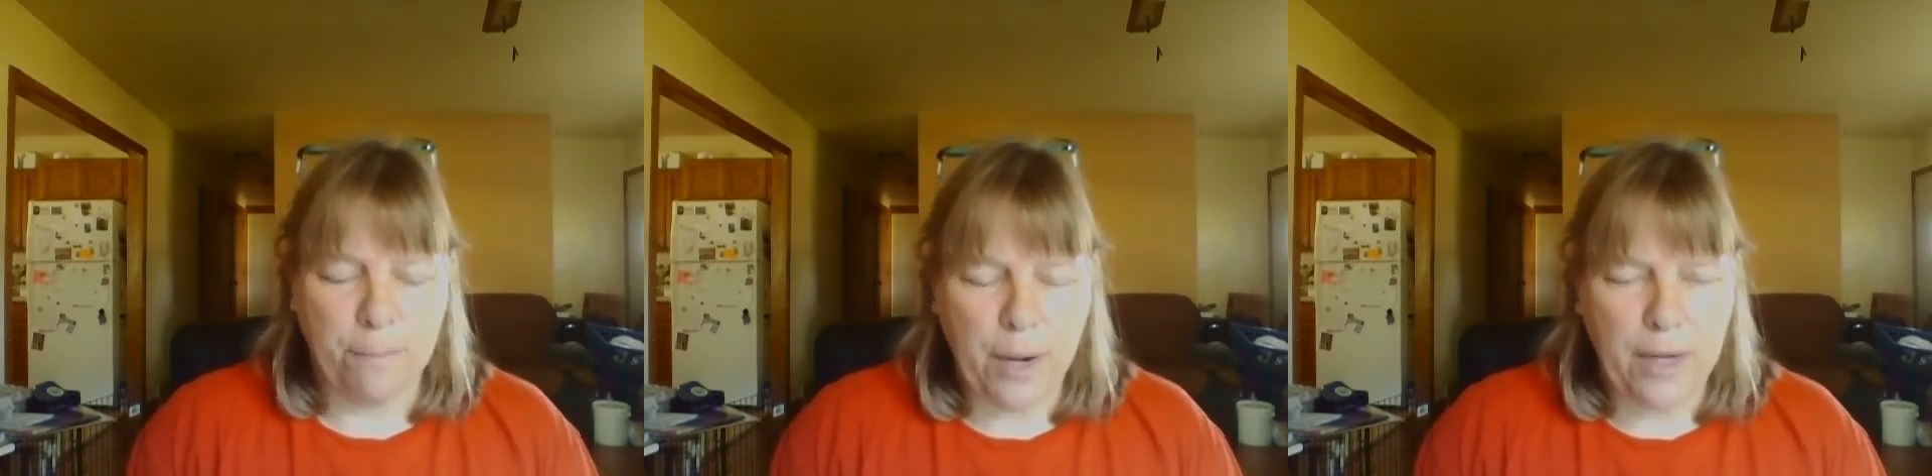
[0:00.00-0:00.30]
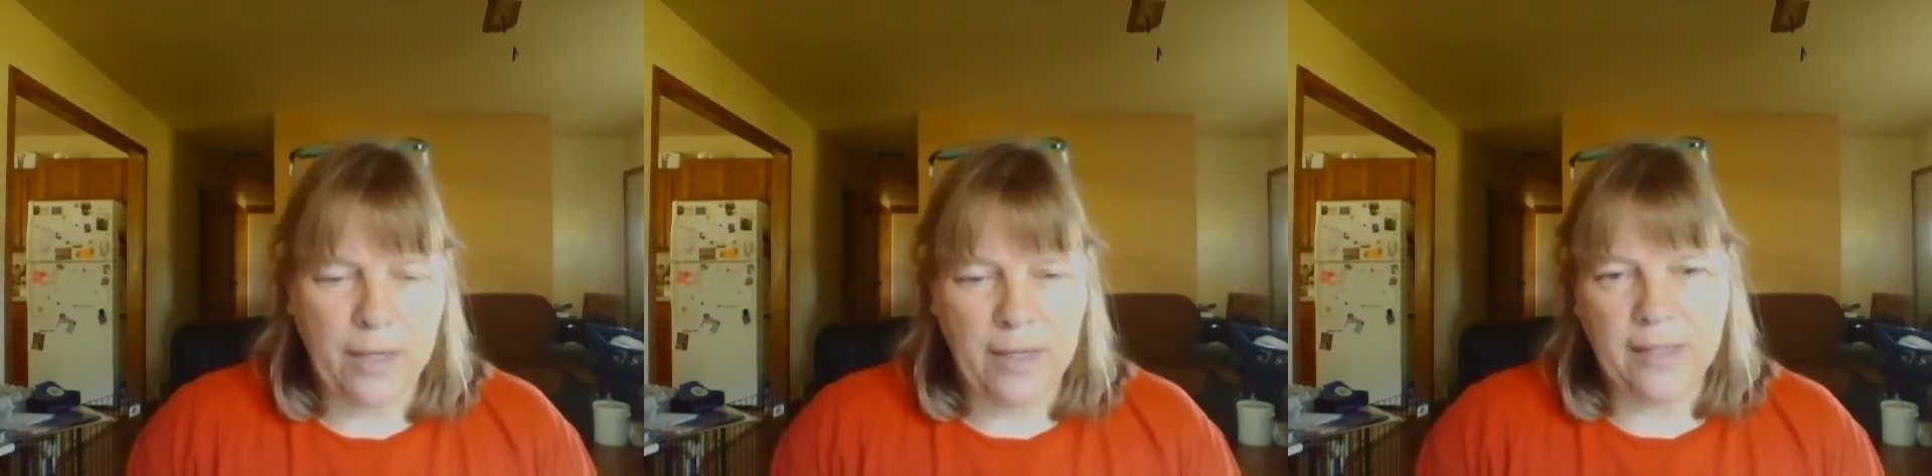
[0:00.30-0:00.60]

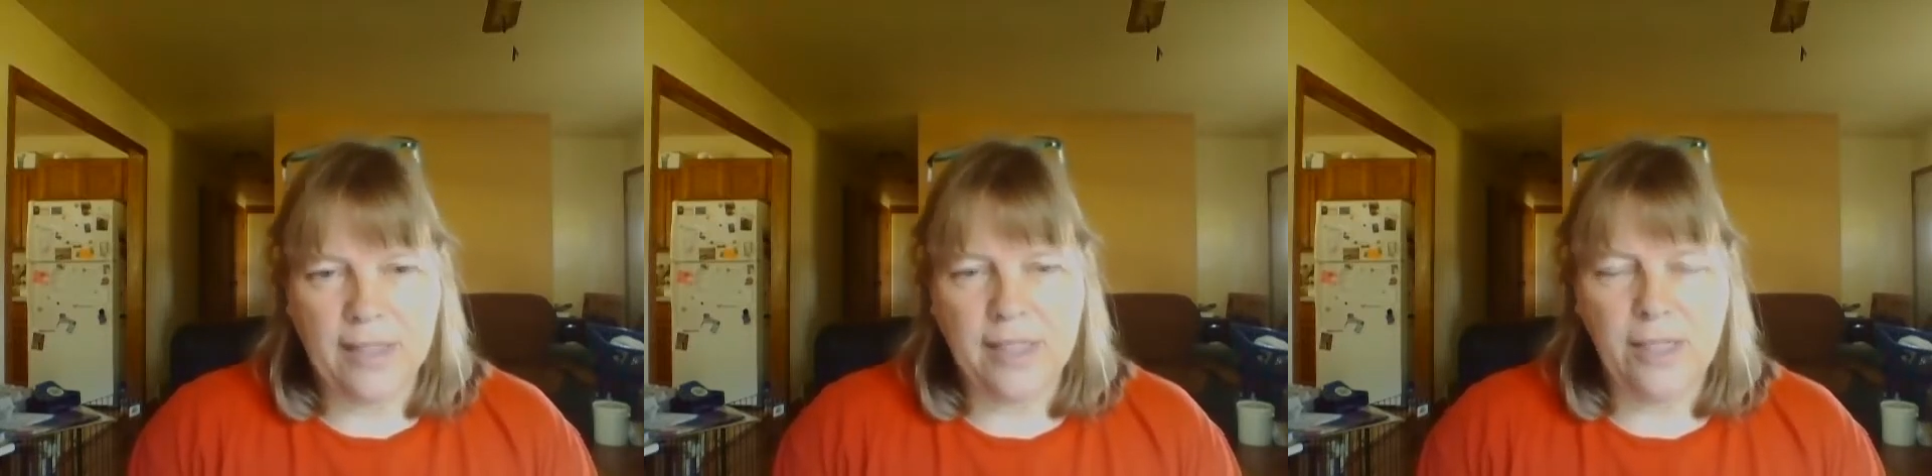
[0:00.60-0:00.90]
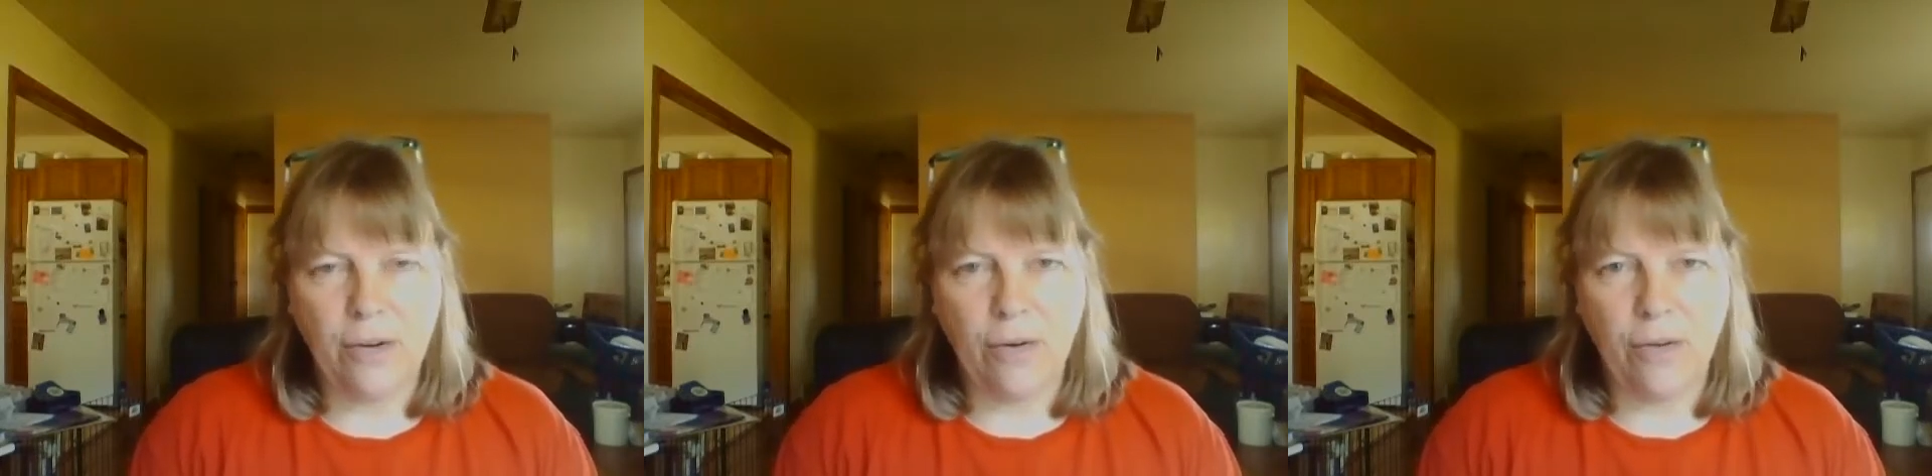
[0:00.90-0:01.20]
But it's,
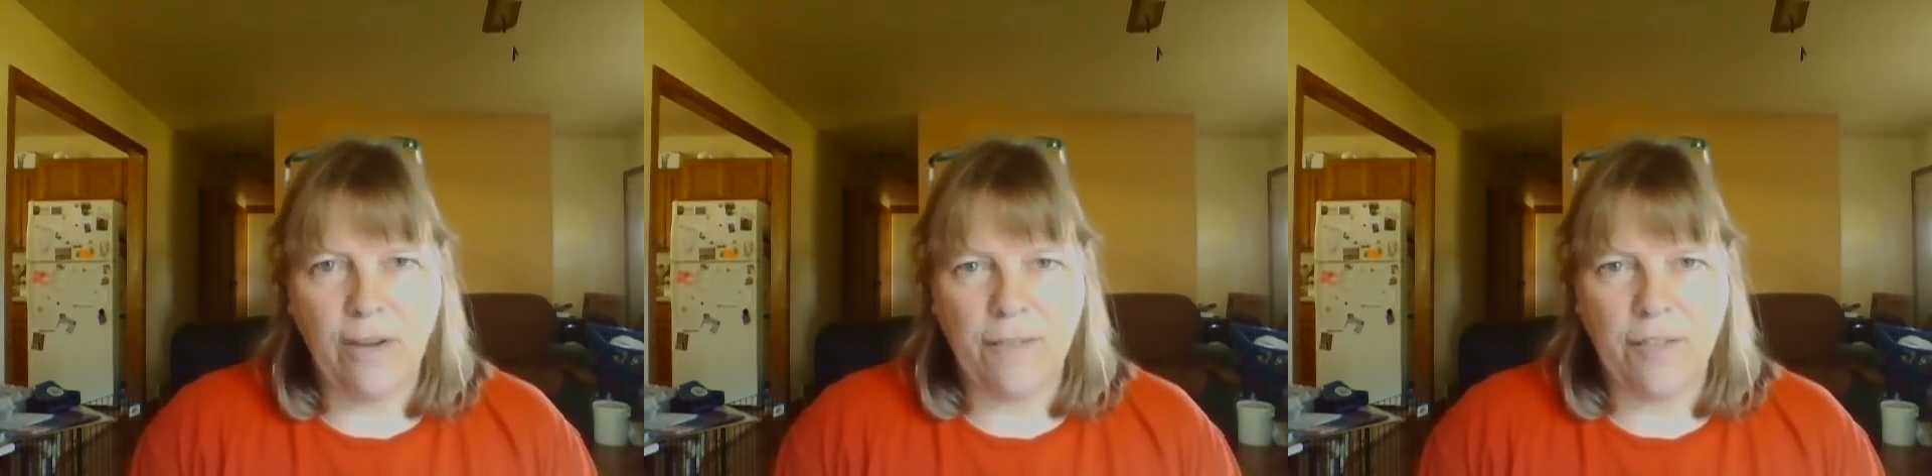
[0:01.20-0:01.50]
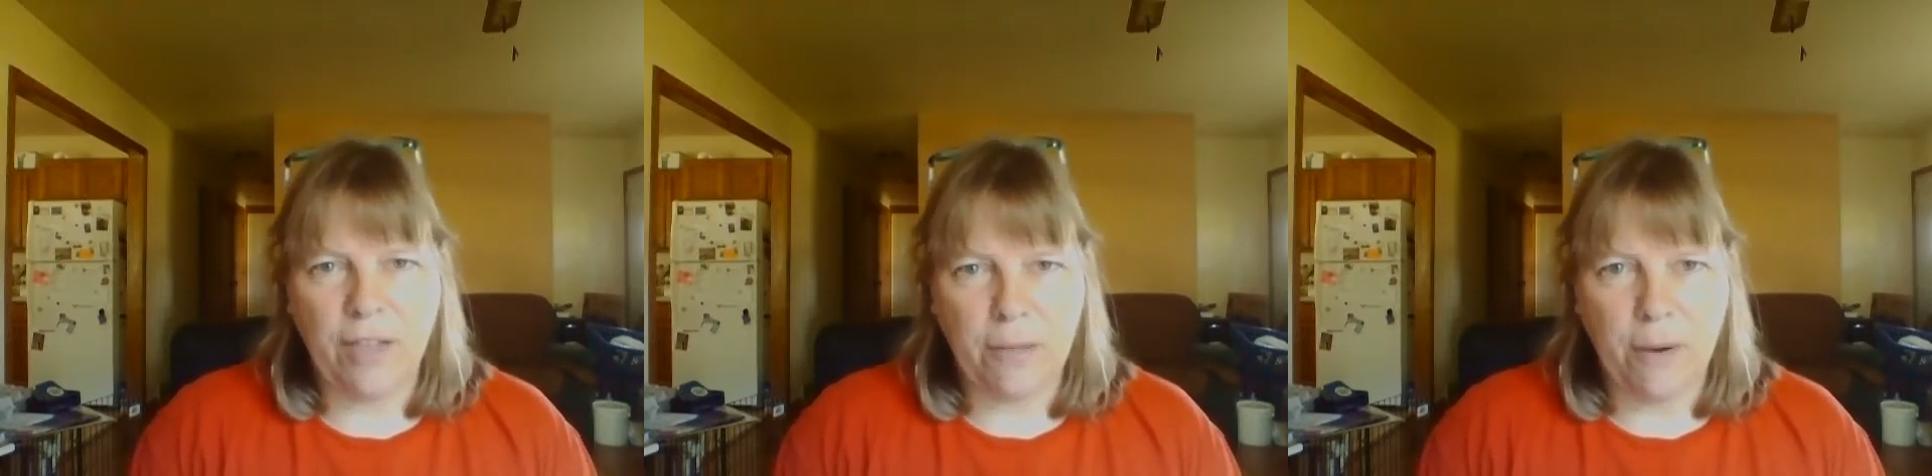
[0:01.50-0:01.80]
you have to think